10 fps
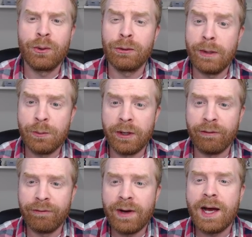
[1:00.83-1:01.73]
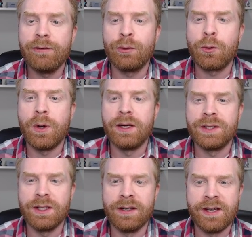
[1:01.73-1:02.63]
3.5
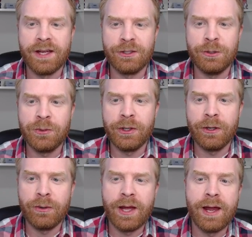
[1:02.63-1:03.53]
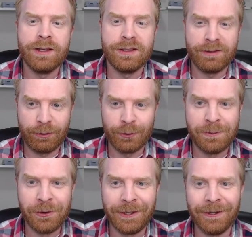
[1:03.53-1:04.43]
requires .NET 2.0 and
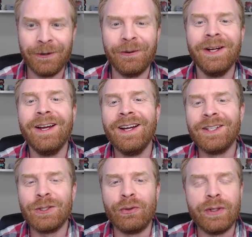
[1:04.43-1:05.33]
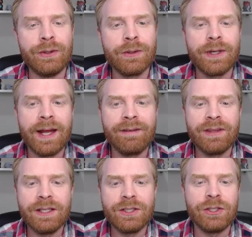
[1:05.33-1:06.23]
3.0. So if you don't have
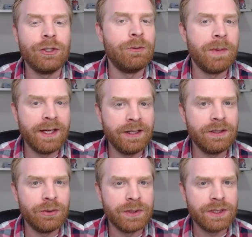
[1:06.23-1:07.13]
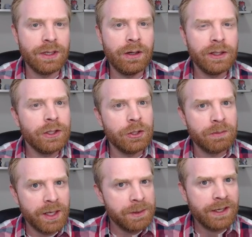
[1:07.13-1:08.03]
this, you may need to install it. You
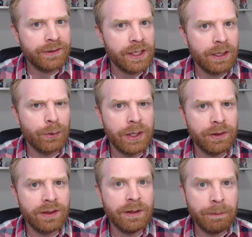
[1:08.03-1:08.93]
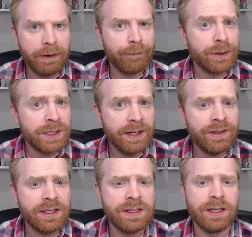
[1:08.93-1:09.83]
might be able to get away with it, but for
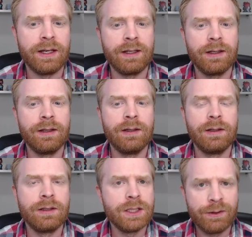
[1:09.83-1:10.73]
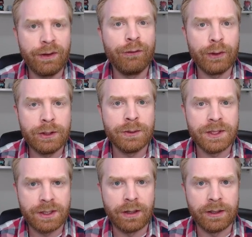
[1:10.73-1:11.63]
safety's sake, just feel free to
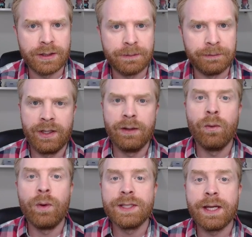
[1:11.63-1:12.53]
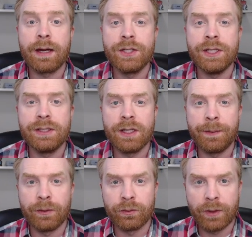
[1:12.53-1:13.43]
install it. Once Hakchi is up
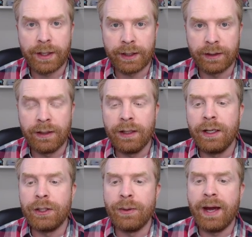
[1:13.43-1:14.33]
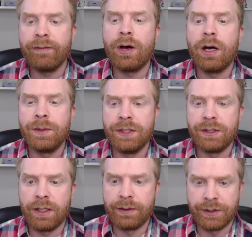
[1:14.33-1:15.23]
and running, you have options
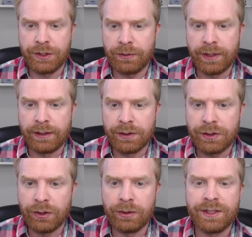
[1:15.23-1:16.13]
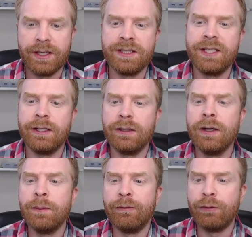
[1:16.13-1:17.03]
on the screen. So it says here,
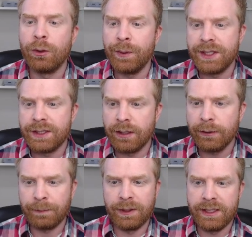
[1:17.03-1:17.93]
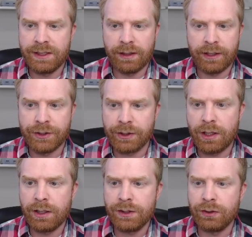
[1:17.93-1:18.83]
before we start, please select your
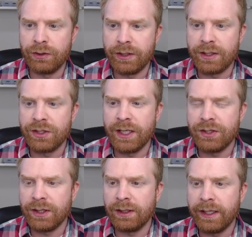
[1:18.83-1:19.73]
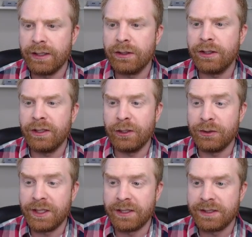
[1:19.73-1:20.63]
console. You can change it later
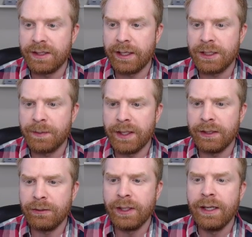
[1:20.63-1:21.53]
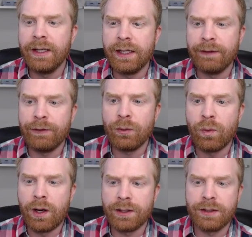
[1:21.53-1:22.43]
using the settings menu if you
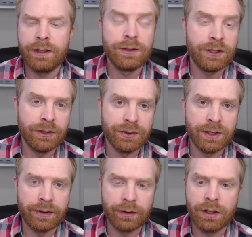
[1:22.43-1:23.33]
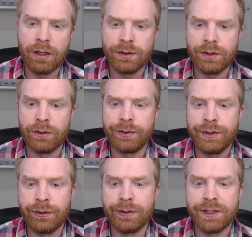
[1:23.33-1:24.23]
want to use another console.
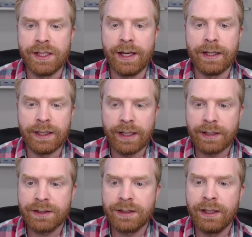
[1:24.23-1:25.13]
So there's the NES,